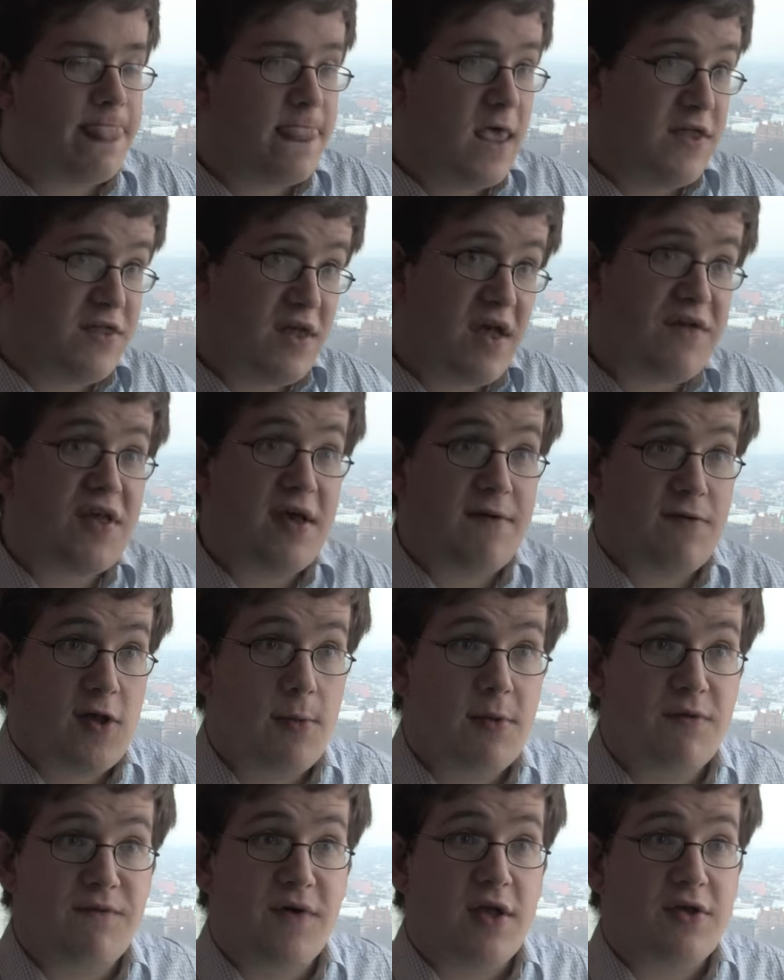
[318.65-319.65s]
It does have
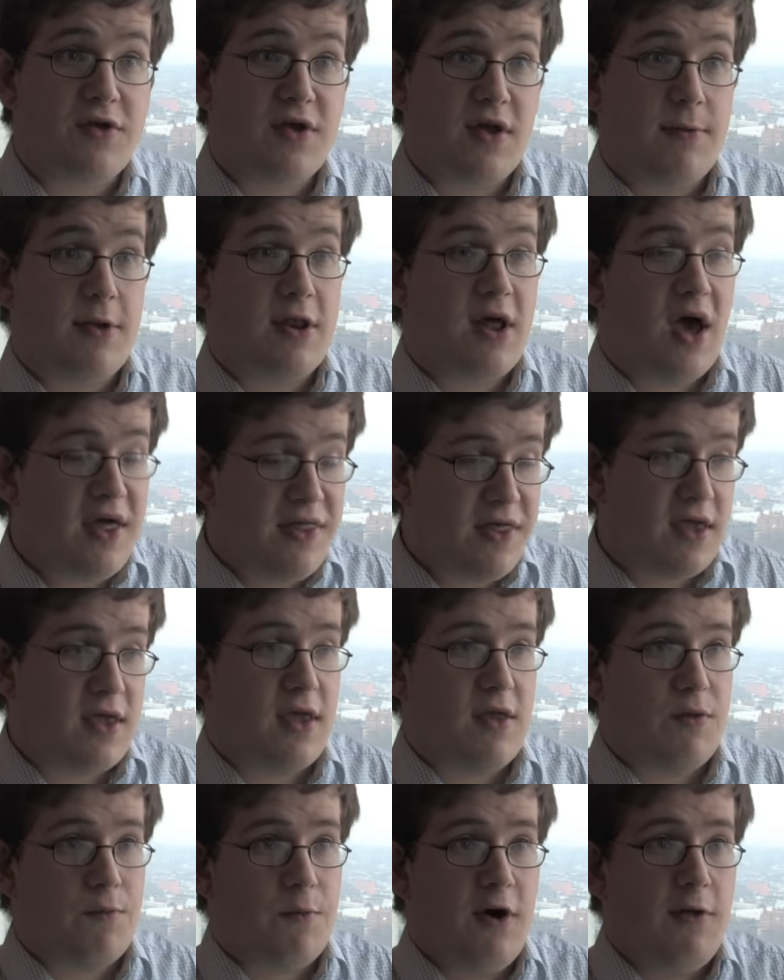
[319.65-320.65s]
some advantage. I mean, I think it's